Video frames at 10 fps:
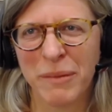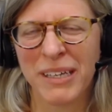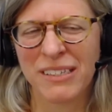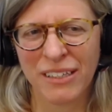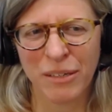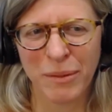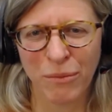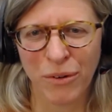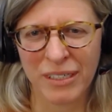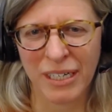me it's a little bit
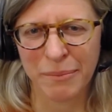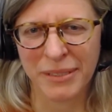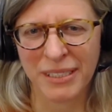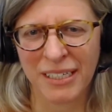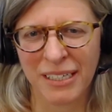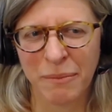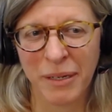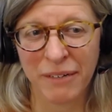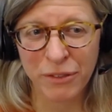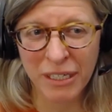more encompassing.
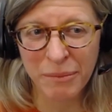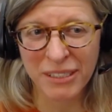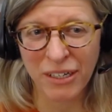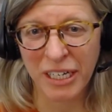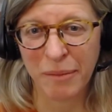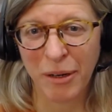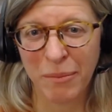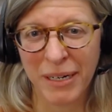But if we're going to be talking about